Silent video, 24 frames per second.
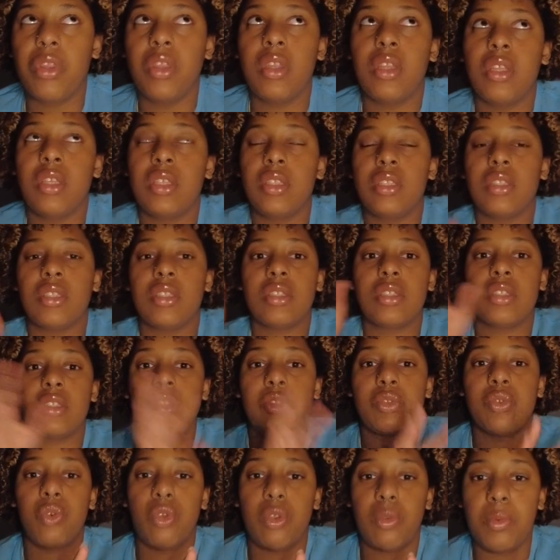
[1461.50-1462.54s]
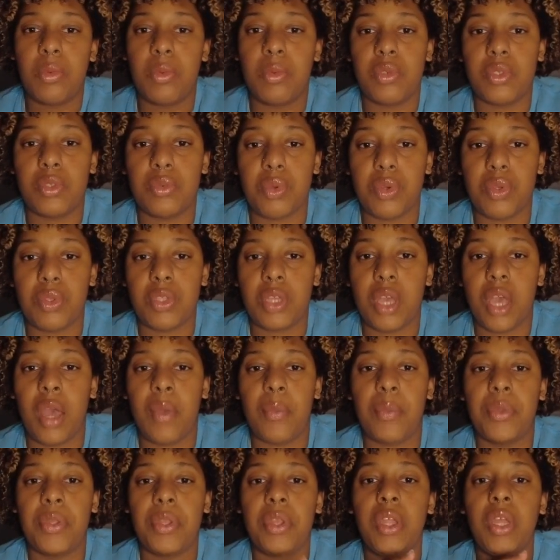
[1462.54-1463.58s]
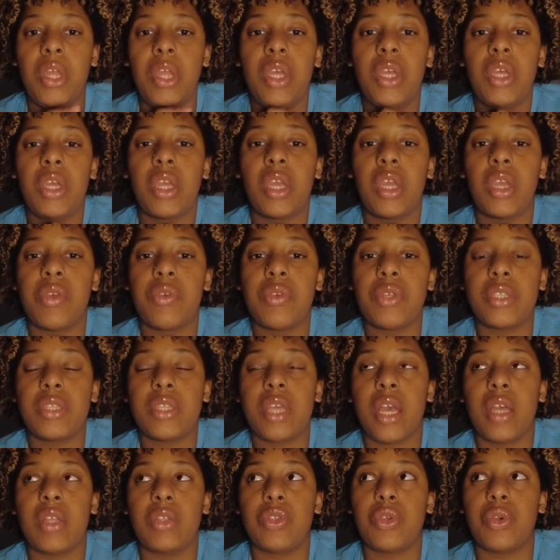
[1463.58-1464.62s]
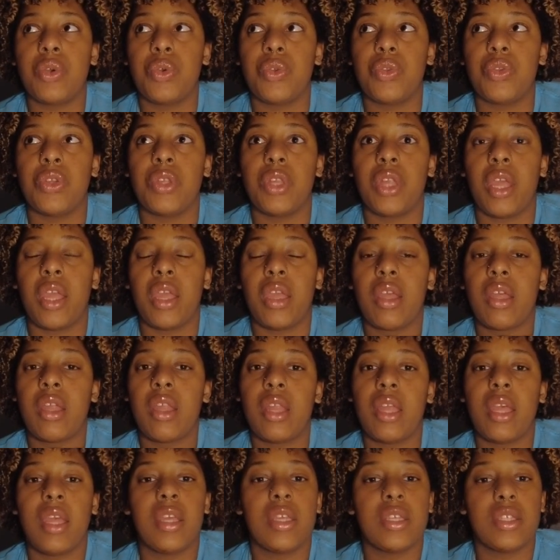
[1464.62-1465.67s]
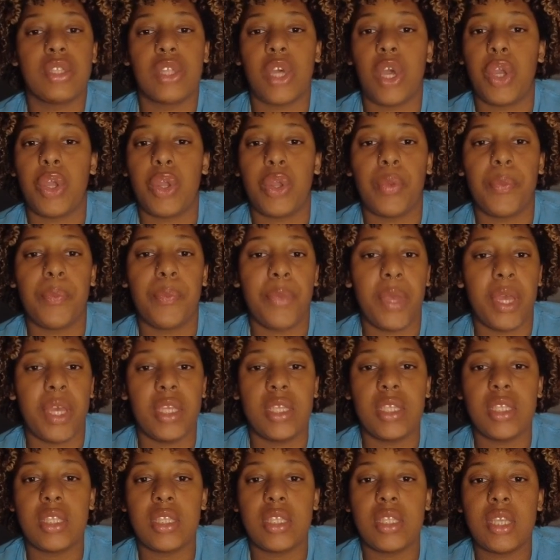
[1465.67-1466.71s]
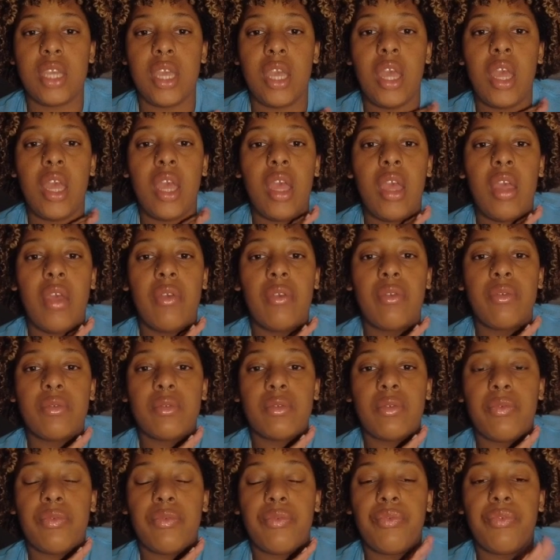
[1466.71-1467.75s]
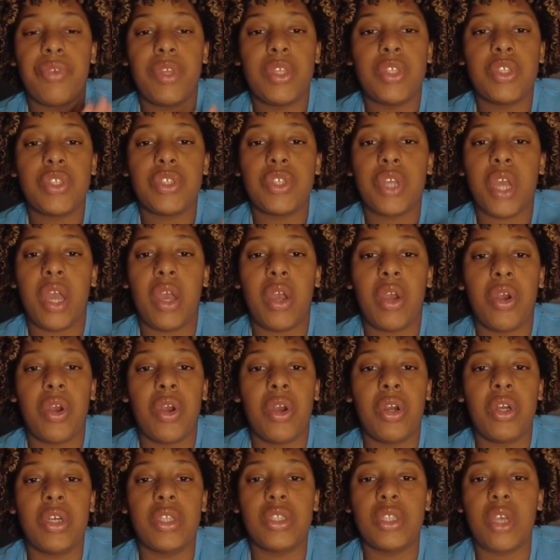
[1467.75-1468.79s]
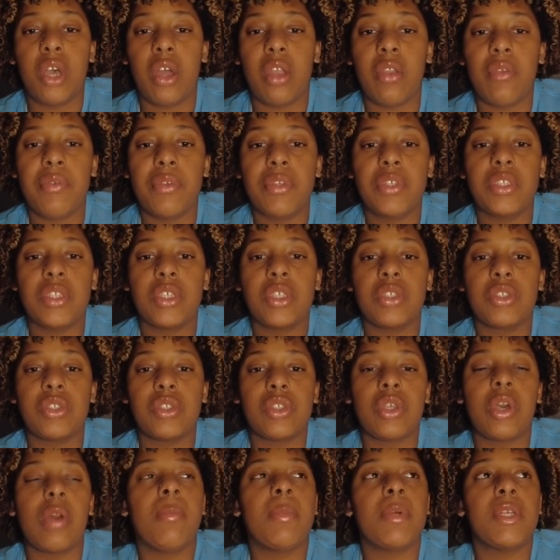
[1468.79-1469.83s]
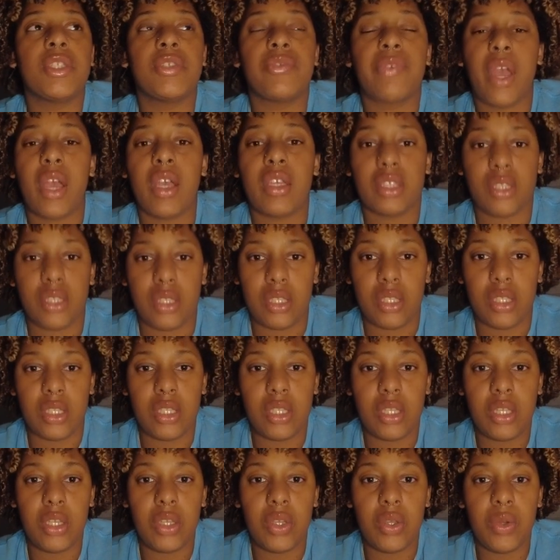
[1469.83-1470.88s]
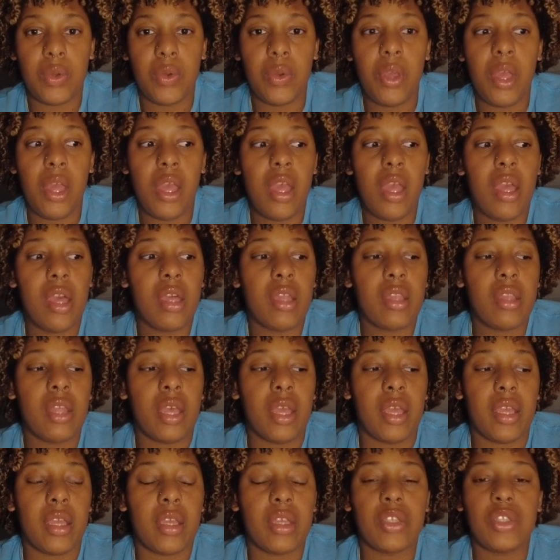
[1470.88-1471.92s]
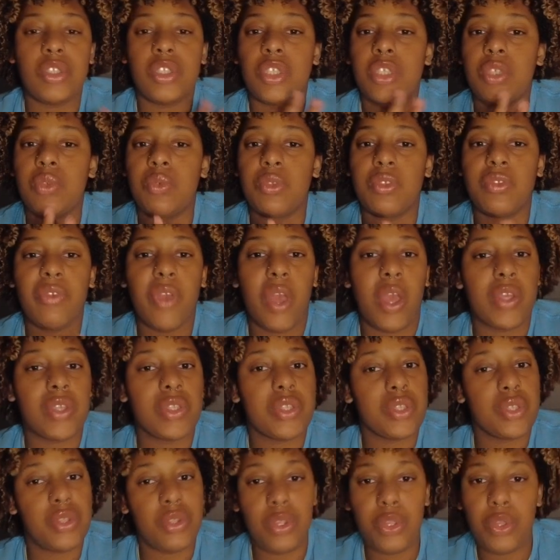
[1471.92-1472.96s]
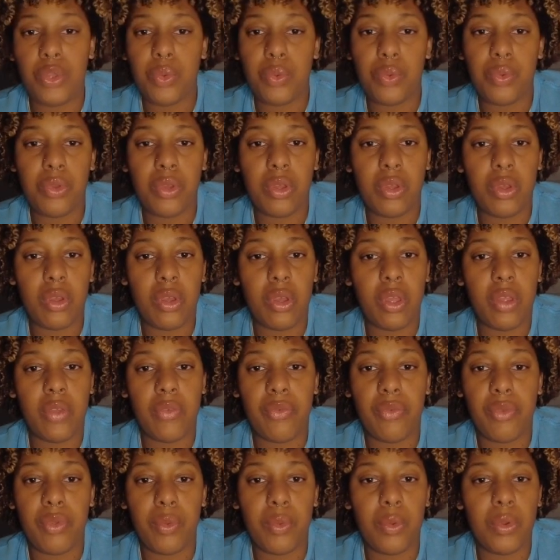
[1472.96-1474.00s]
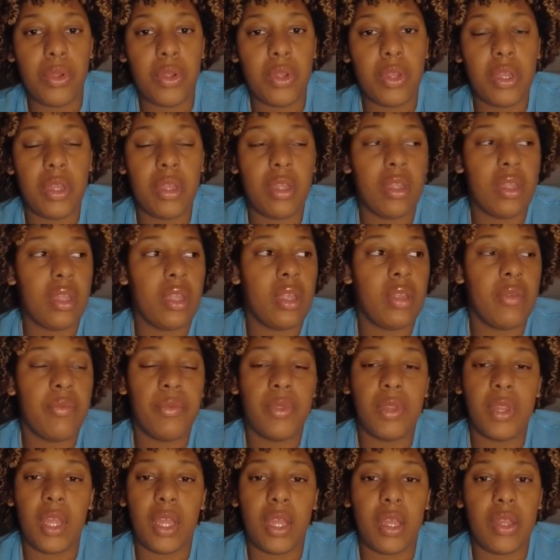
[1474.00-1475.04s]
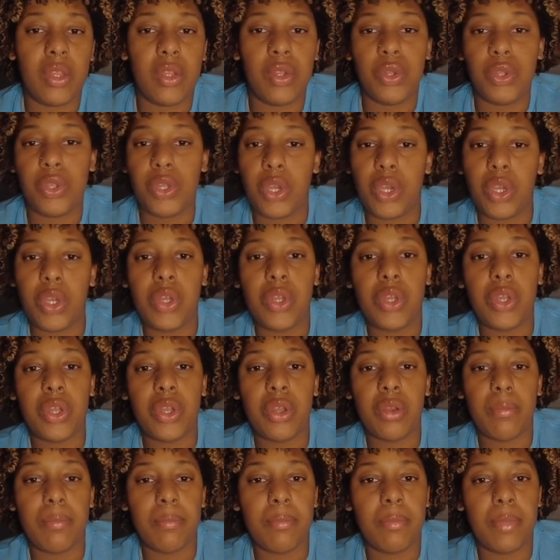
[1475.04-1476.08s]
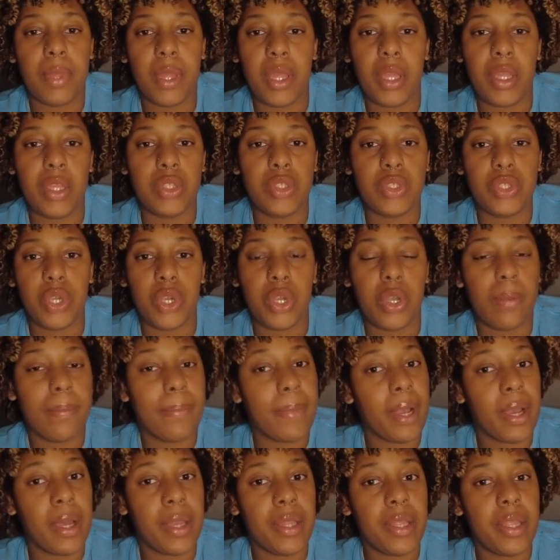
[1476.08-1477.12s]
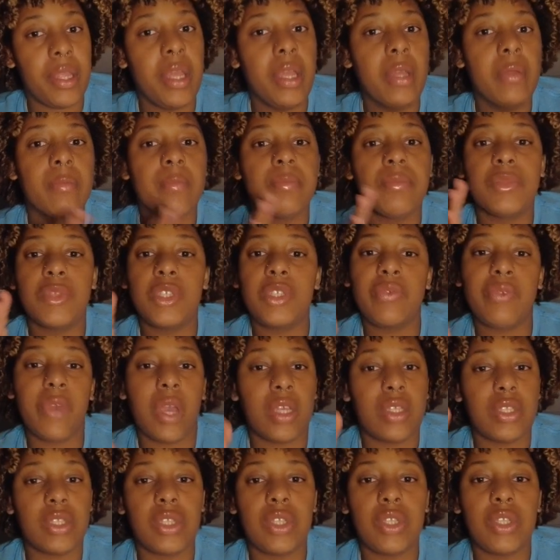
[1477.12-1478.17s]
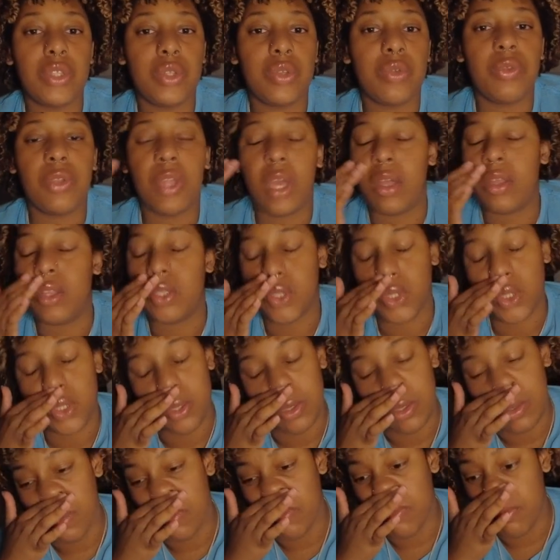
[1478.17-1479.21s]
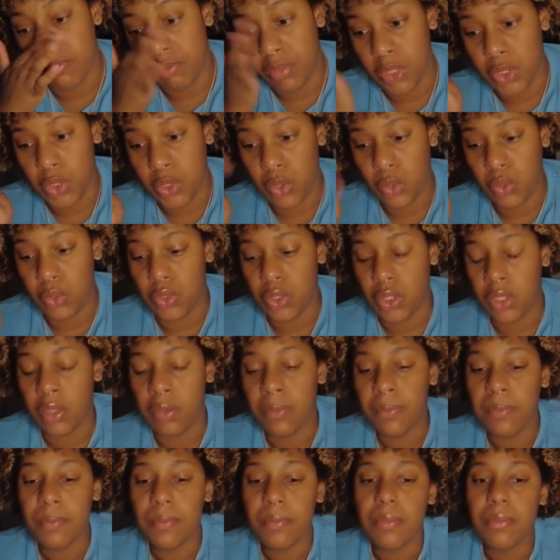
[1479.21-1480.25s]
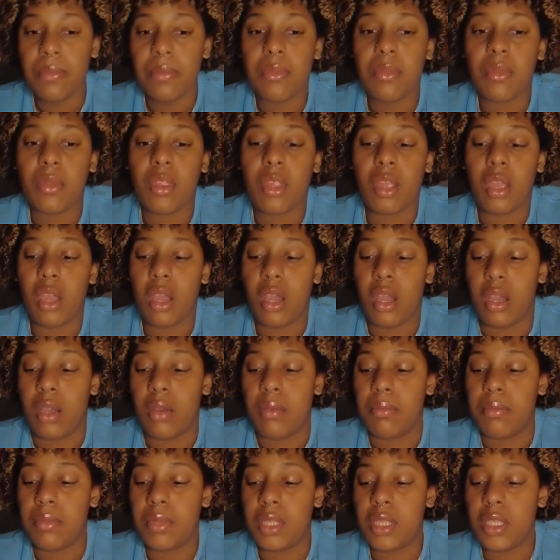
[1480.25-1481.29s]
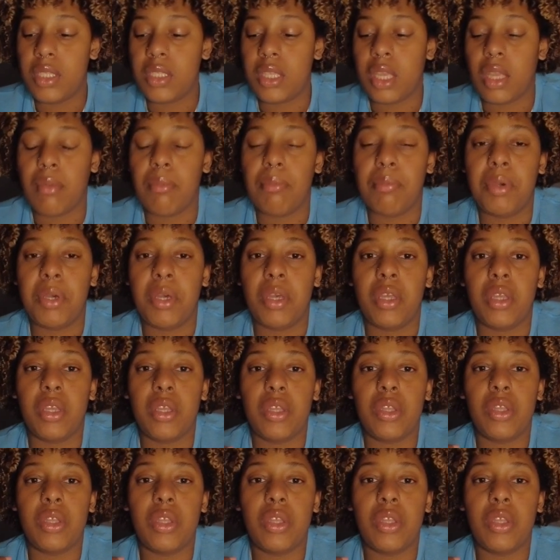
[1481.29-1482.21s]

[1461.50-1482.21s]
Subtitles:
this tournament was supposed to happen, Carrie's dad told her like clay is not your best feature at all. Atanovich is so much faster than you. Like, she was faster than you if you were even like in your younger age, younger body. She's faster than you now that you're much older. He's like, but